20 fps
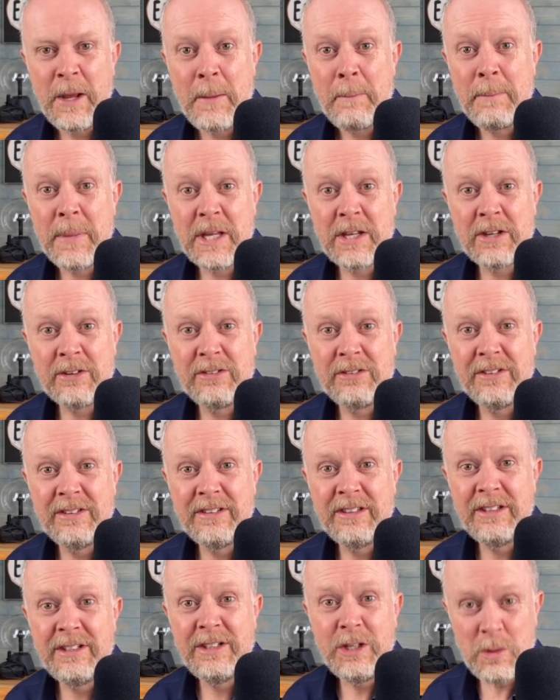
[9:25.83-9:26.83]
Because
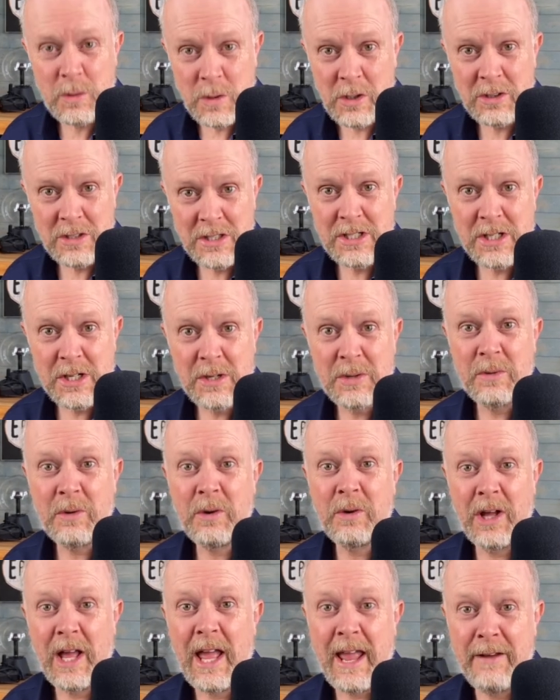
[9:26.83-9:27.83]
you couldn't do
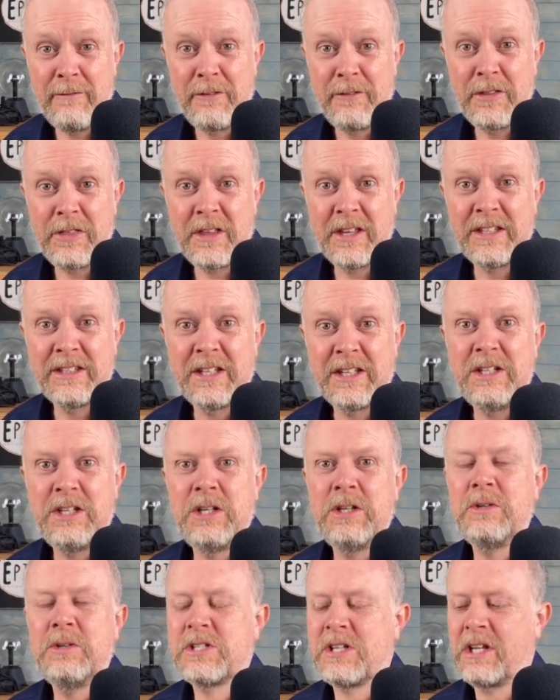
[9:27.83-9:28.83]
everything that
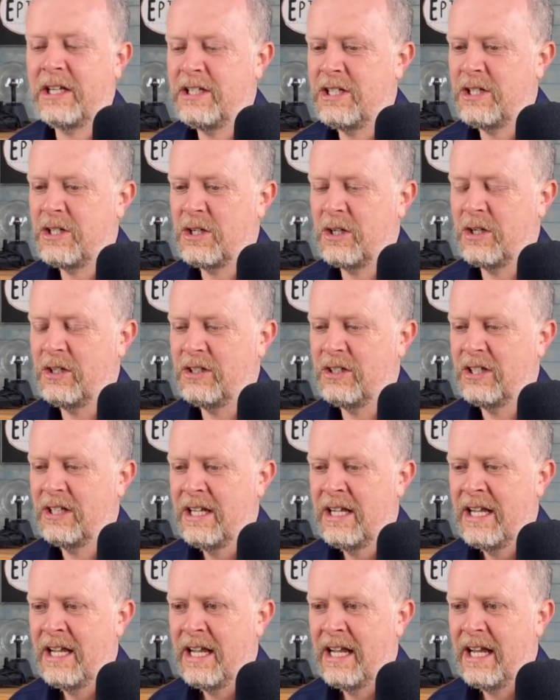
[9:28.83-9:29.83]
you said you could,
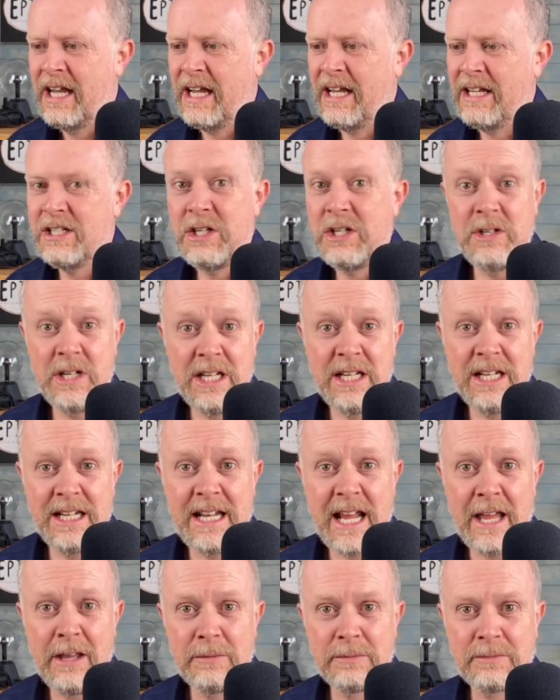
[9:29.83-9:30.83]
and you needed
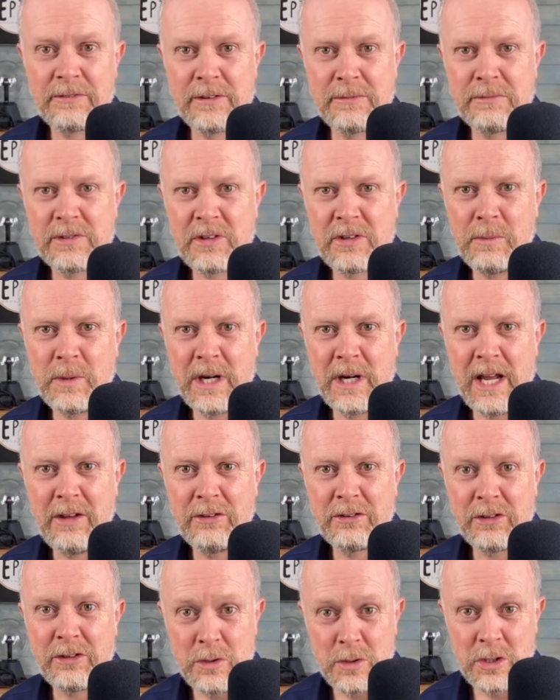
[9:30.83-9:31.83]
help from someone
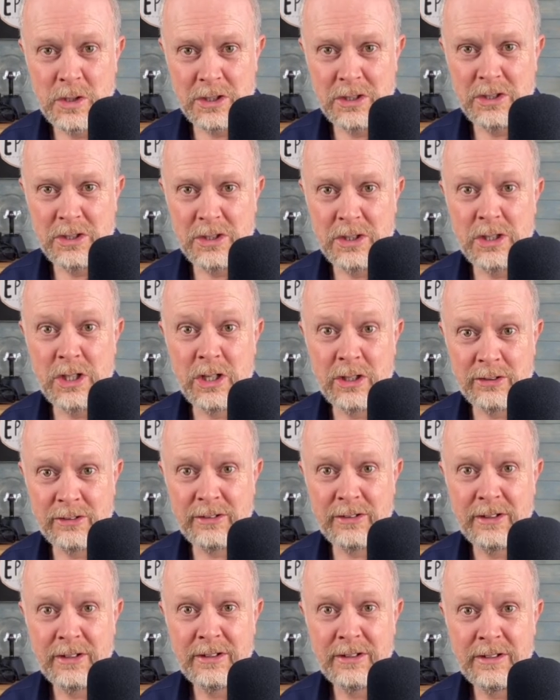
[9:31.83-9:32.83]
else who could
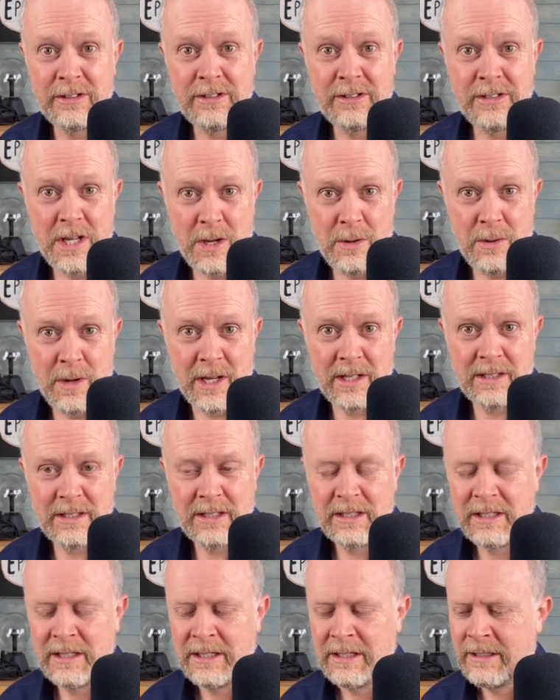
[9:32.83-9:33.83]
just do it.
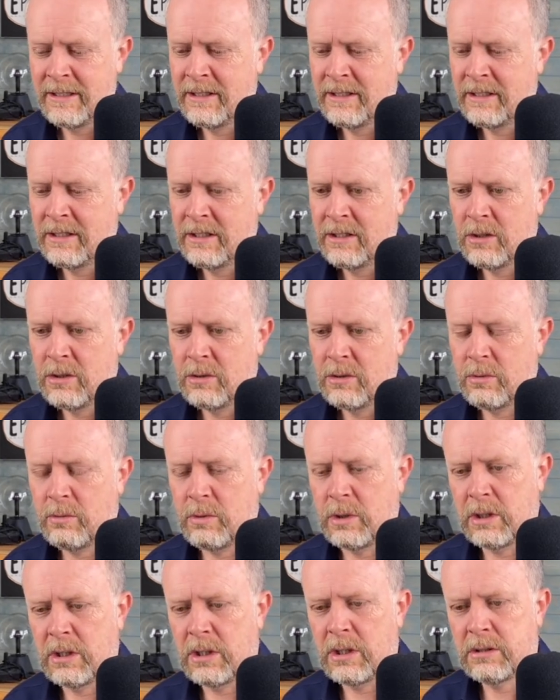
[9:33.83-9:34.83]

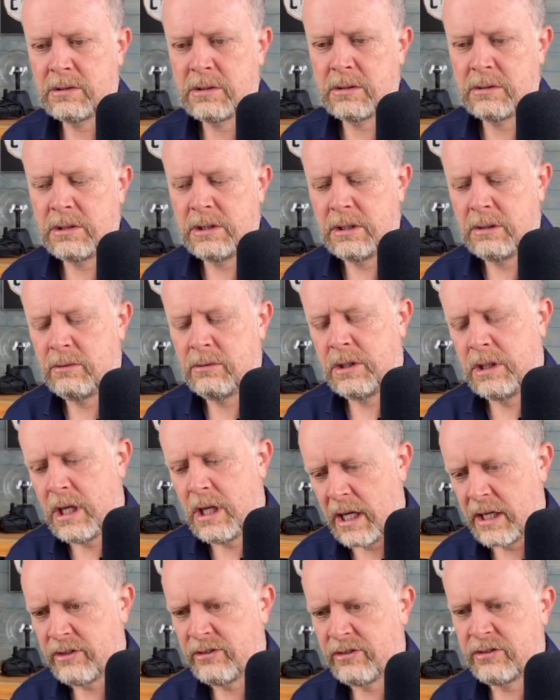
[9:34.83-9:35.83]
Well,
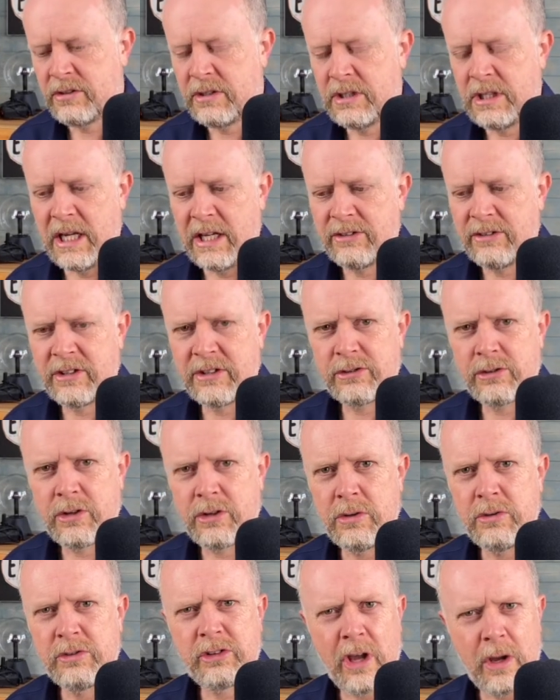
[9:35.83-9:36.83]
yes, that's
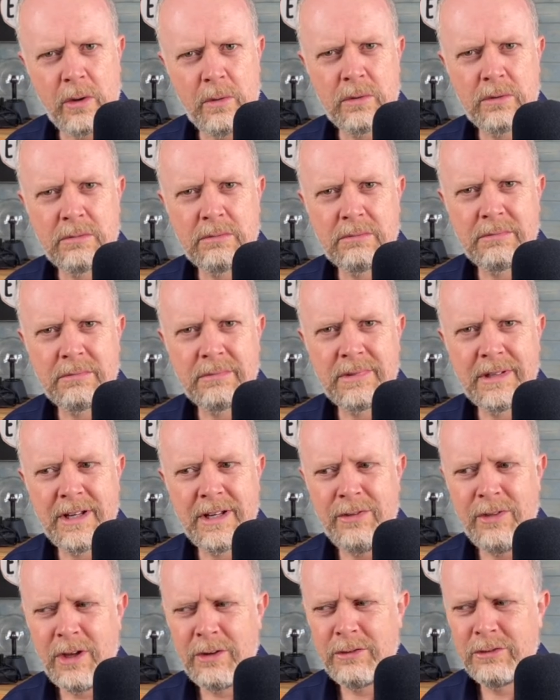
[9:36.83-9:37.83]
true. So
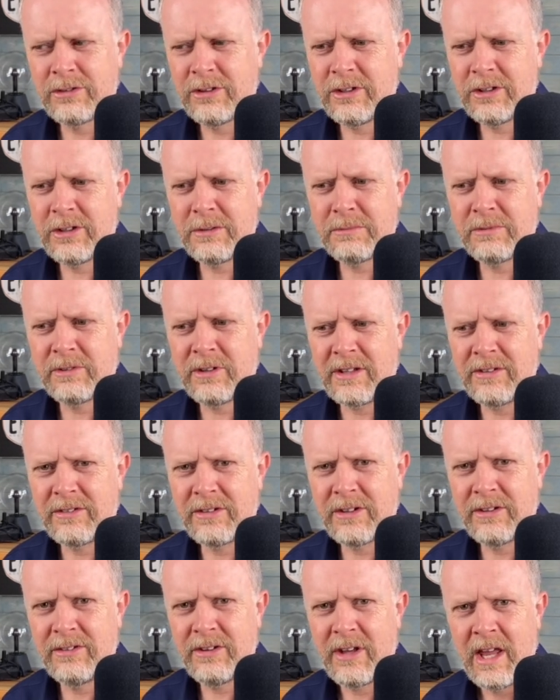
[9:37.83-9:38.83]
in those
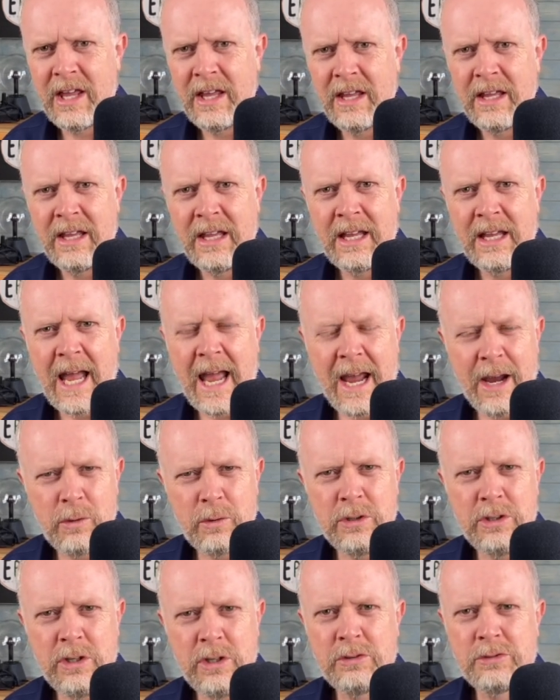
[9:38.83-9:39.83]
circumstances, how
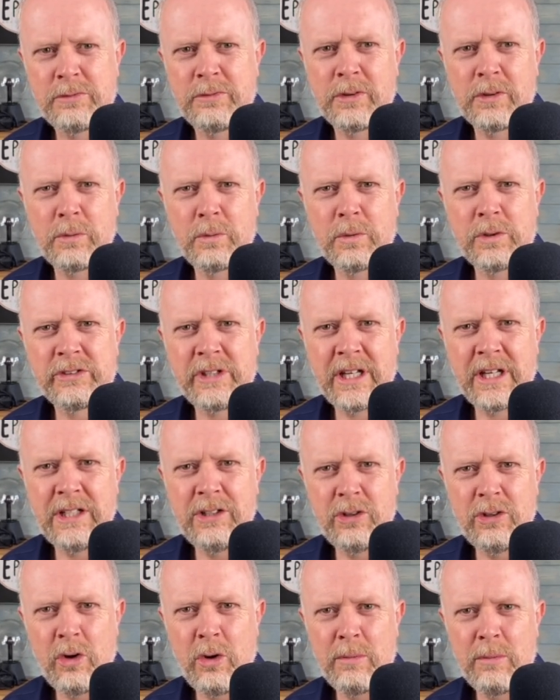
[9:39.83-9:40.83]
useful was that
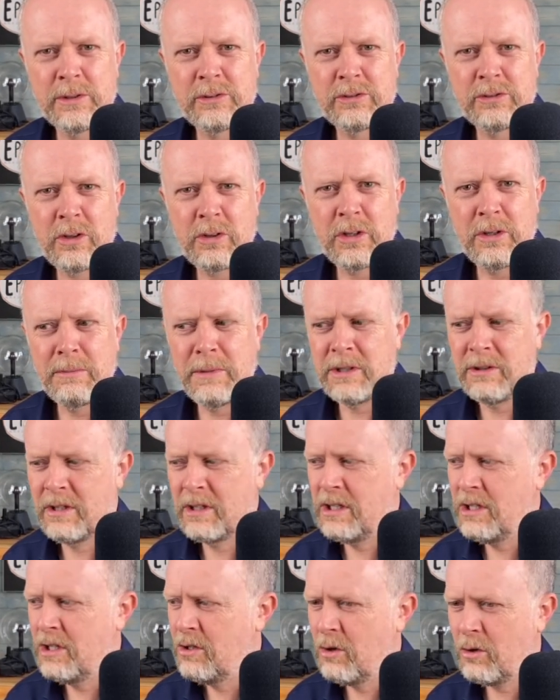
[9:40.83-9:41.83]
enormous document
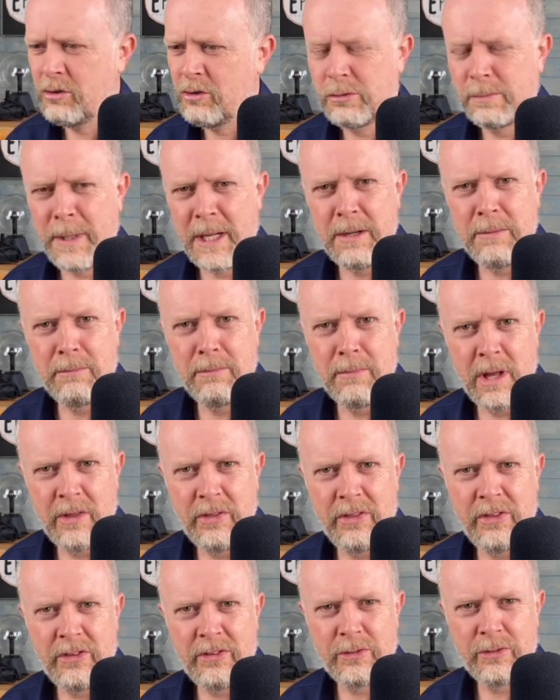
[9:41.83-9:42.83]
that you'd all spent
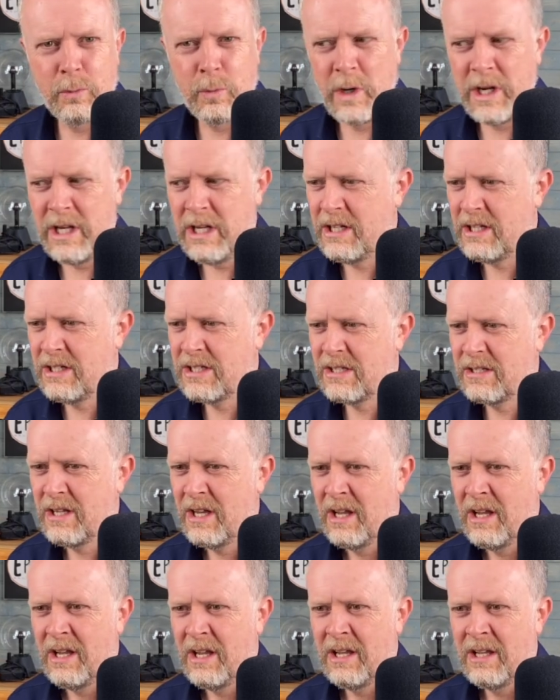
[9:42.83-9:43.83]
months, weeks,
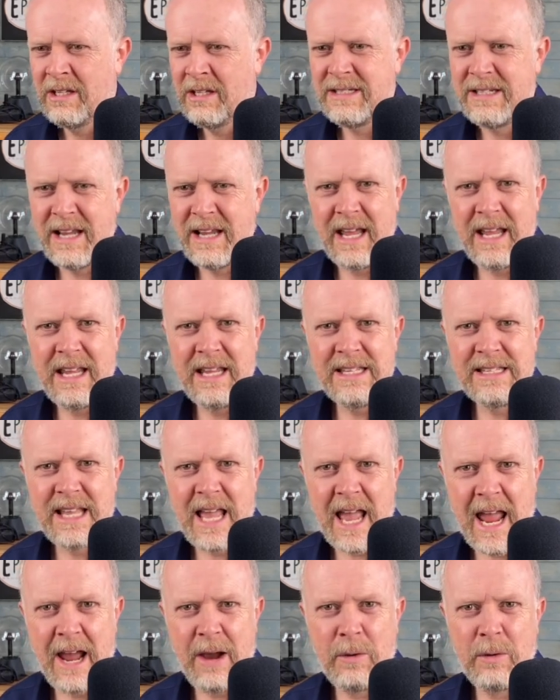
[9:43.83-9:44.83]
days,
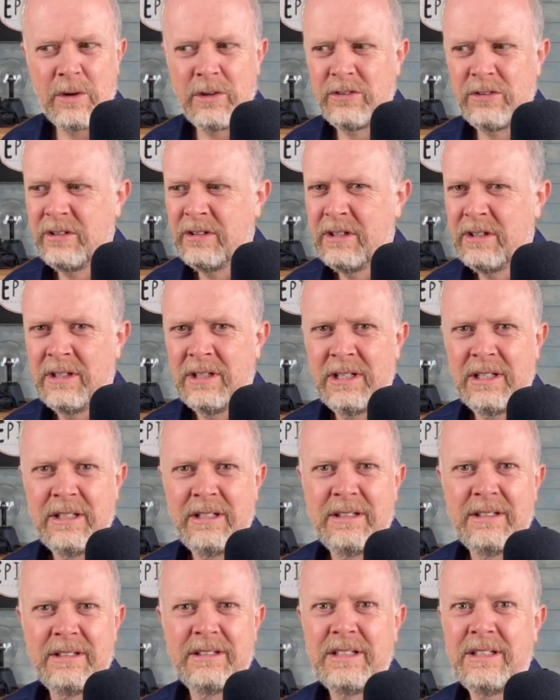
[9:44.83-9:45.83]
hours,
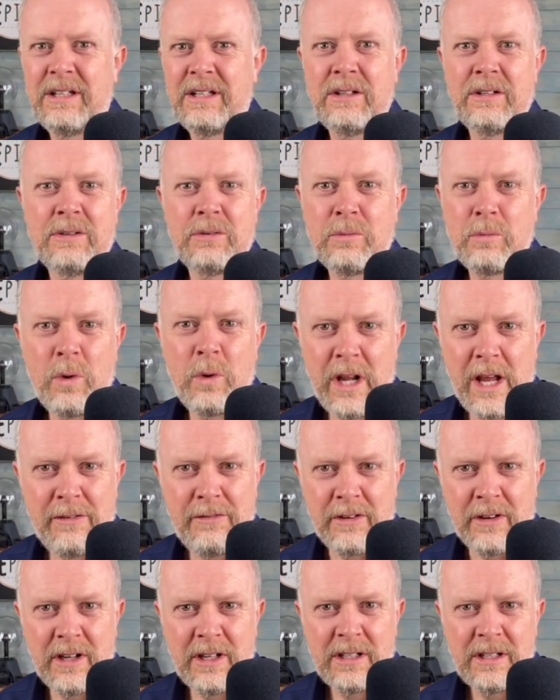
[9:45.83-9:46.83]

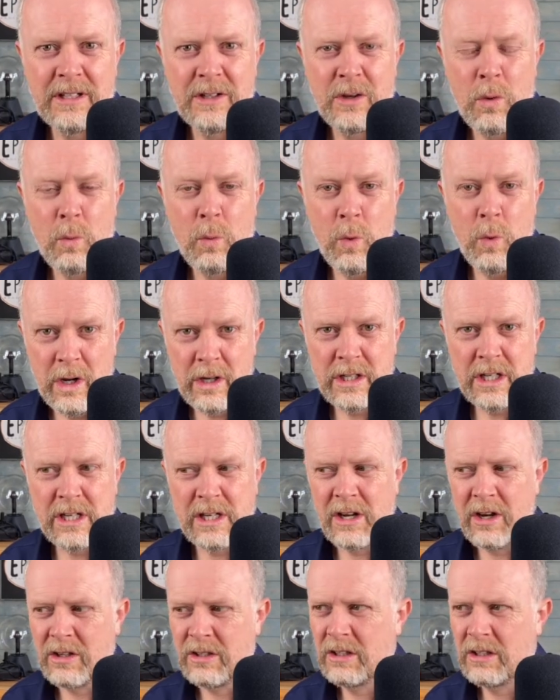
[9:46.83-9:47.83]
whatever,
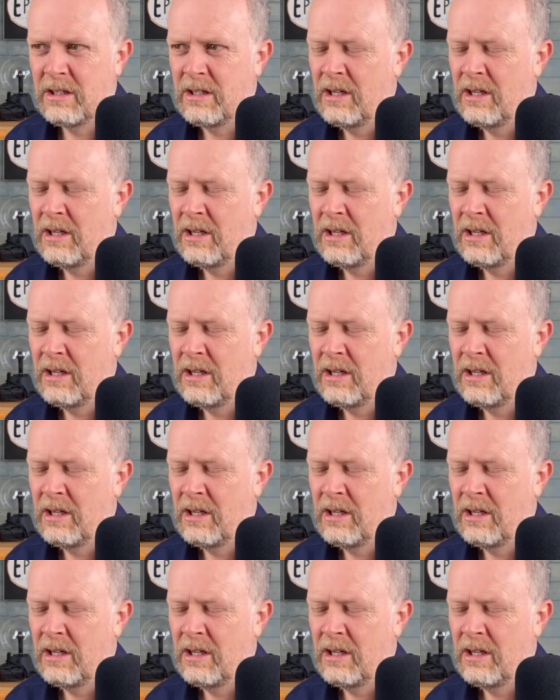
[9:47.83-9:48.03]
working on?